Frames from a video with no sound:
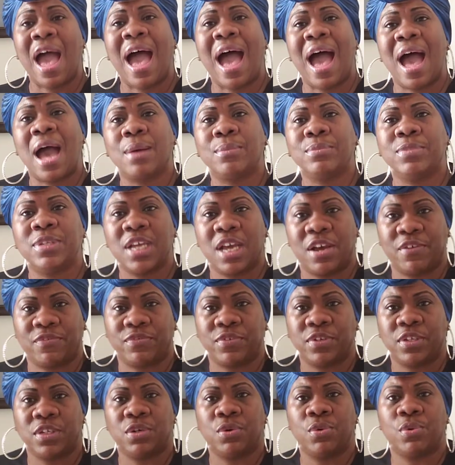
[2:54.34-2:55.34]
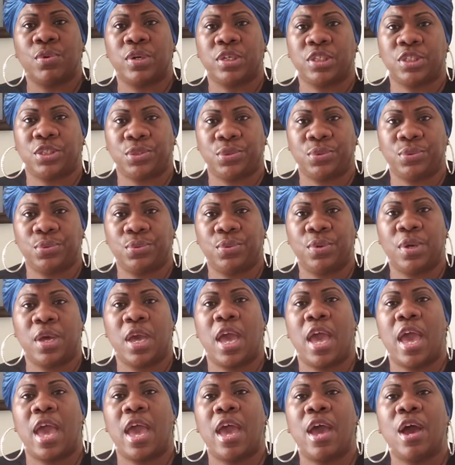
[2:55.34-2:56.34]
I'm definitely going to
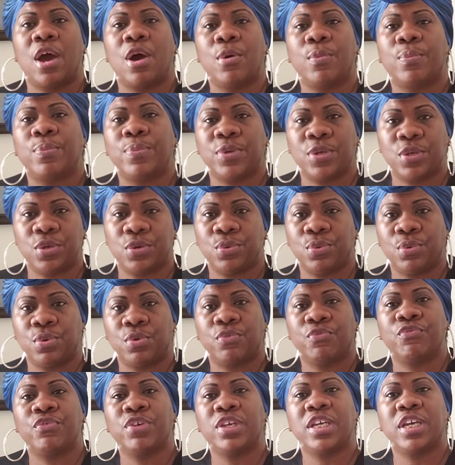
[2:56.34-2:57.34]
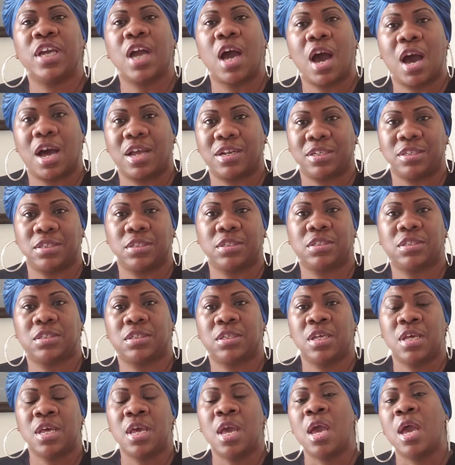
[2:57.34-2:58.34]
help you regardless.
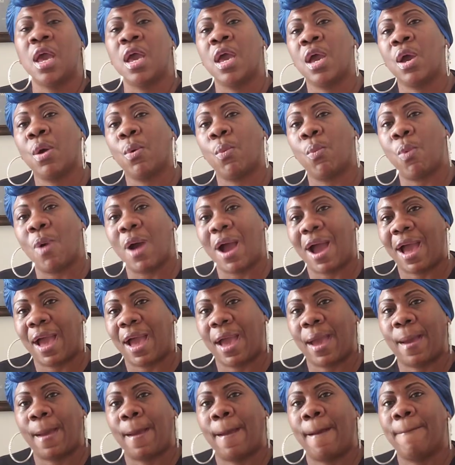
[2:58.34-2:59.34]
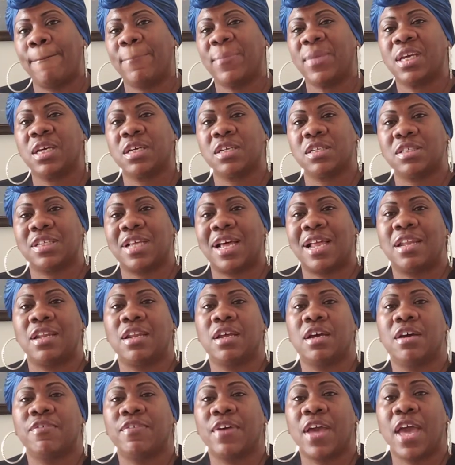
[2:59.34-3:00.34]
Why? Because I
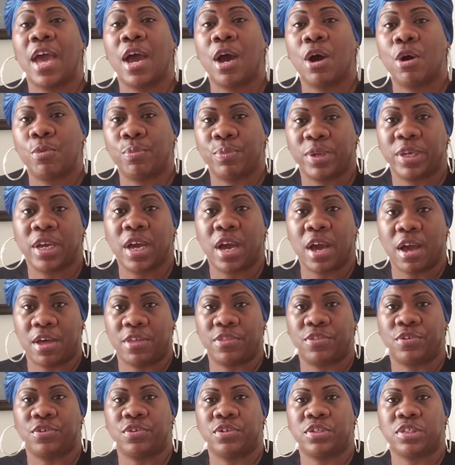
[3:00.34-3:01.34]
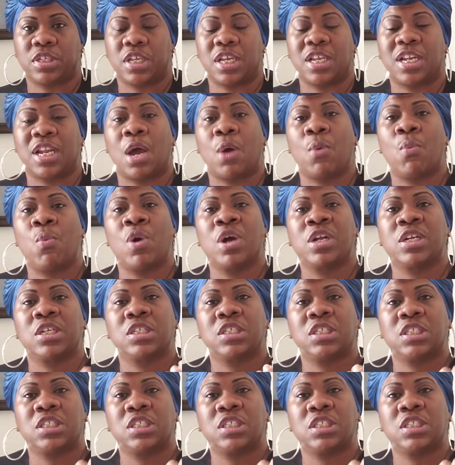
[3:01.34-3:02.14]
love helping others and I want to